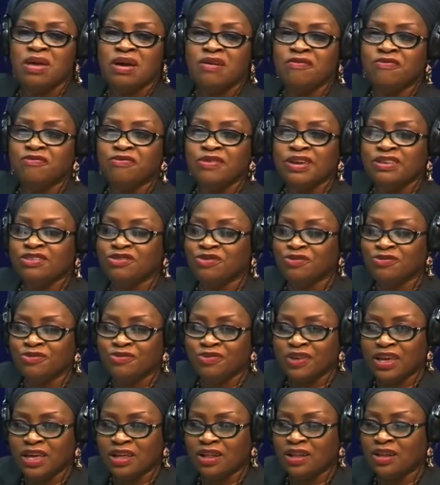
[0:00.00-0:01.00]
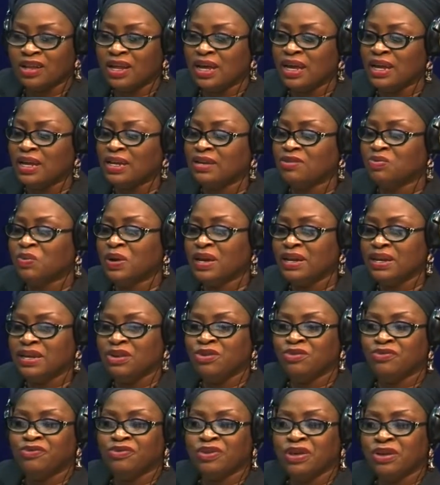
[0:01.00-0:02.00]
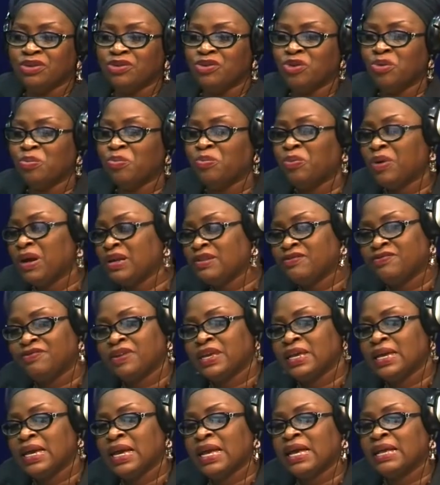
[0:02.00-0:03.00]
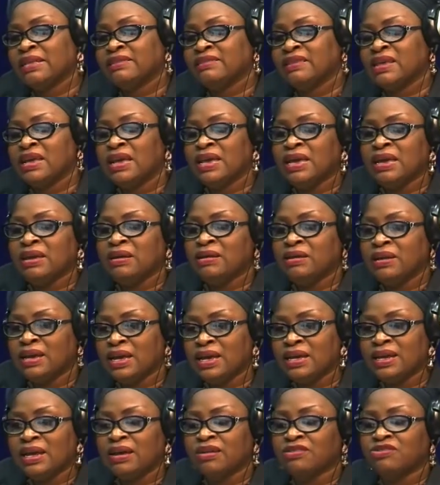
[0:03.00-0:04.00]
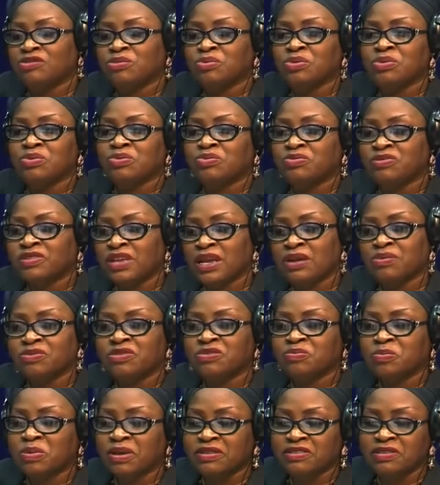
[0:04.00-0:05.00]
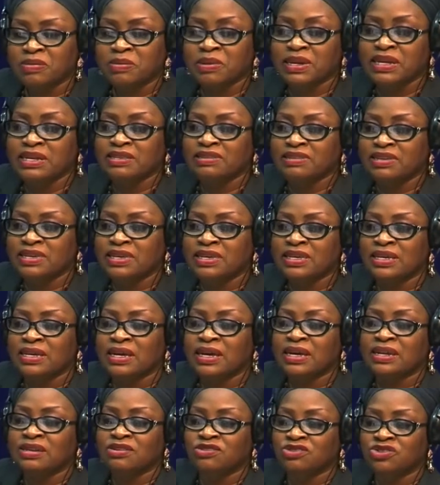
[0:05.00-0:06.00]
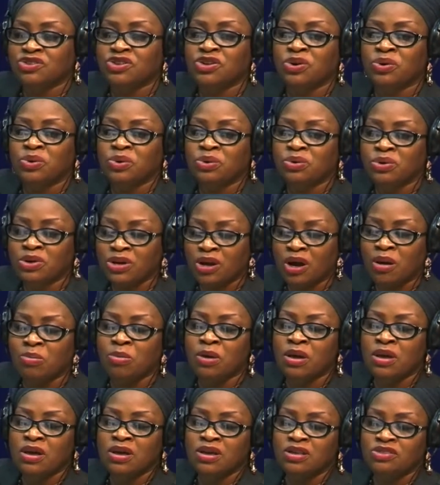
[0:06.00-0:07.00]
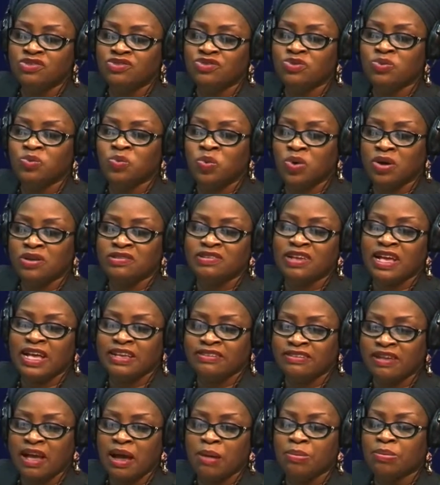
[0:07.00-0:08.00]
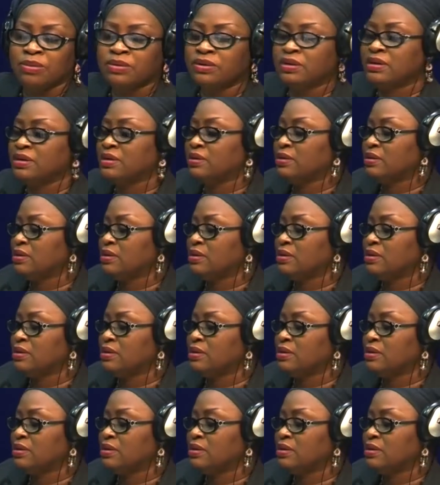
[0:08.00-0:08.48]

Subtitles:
be afraid to fail, and when you fail, don't point fingers. Learn how to take responsibility and own up to what has happened.